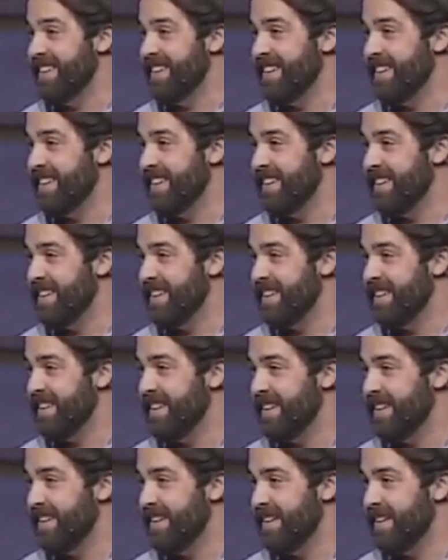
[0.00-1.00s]

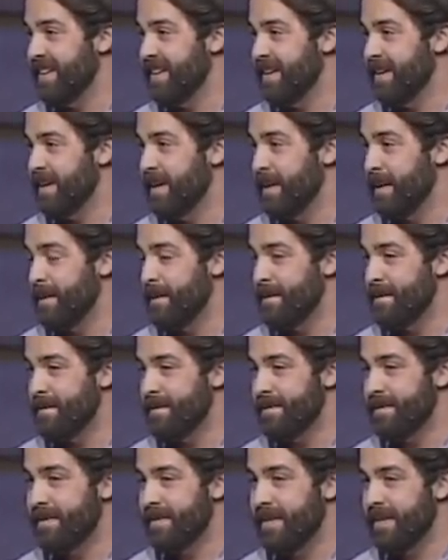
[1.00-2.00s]

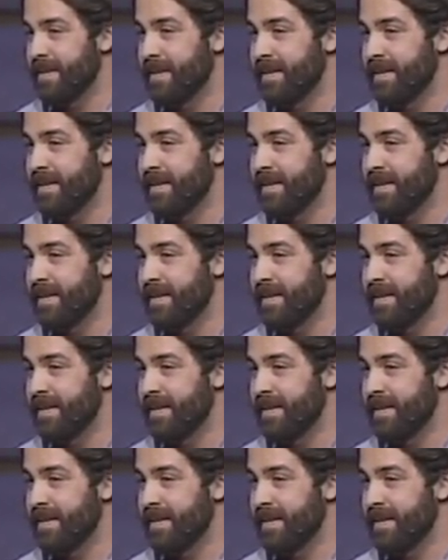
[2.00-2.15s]
Nobody speaks.